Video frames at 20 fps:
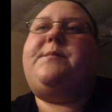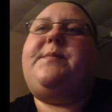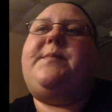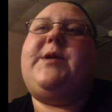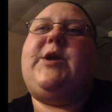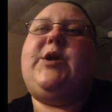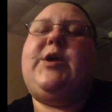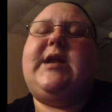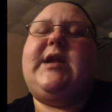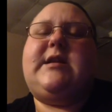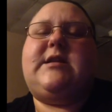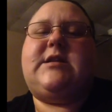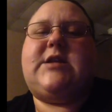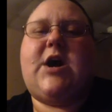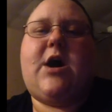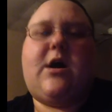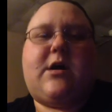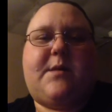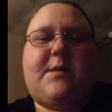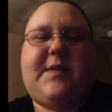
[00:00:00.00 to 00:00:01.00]
You didn't
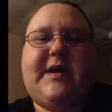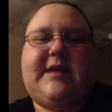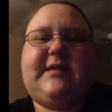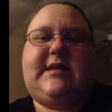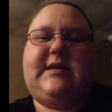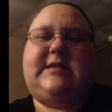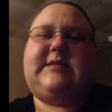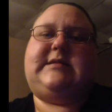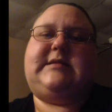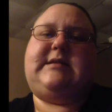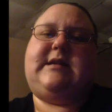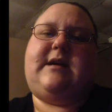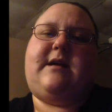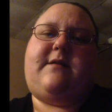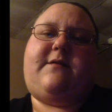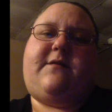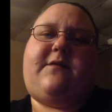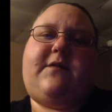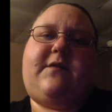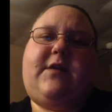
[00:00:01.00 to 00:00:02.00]
talk about this
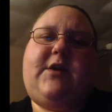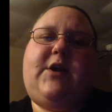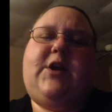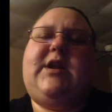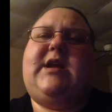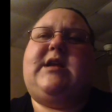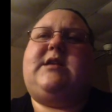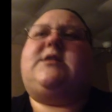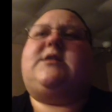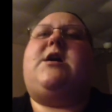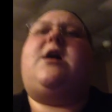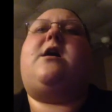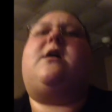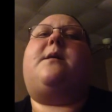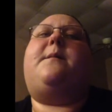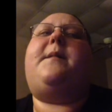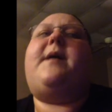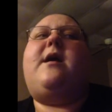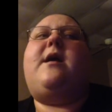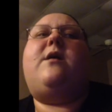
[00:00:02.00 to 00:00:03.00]
stuff. You didn't talk
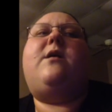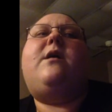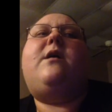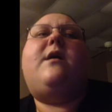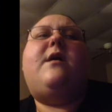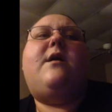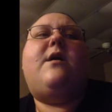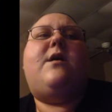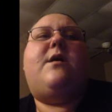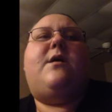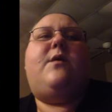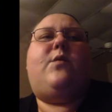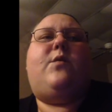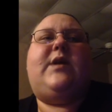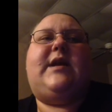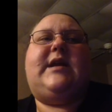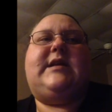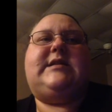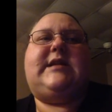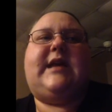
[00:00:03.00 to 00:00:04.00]
about
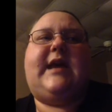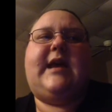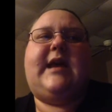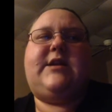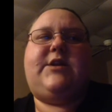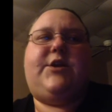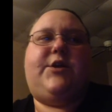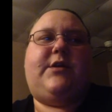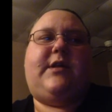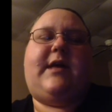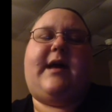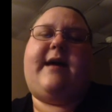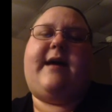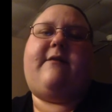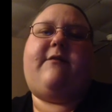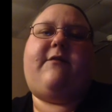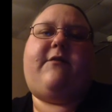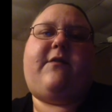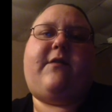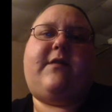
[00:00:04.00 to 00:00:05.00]
wanting to end your
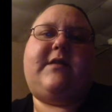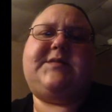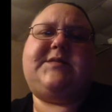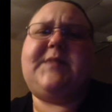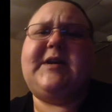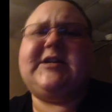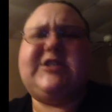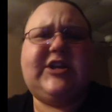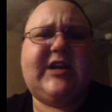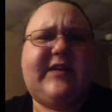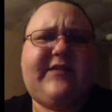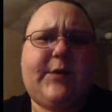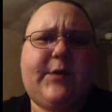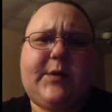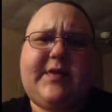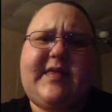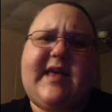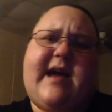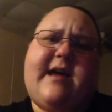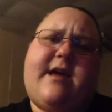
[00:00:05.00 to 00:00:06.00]
life, especially if you
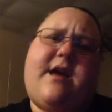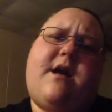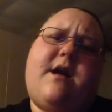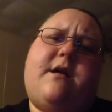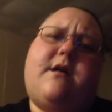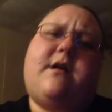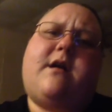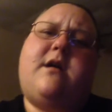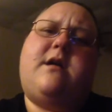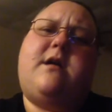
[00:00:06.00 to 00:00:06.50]
were that young.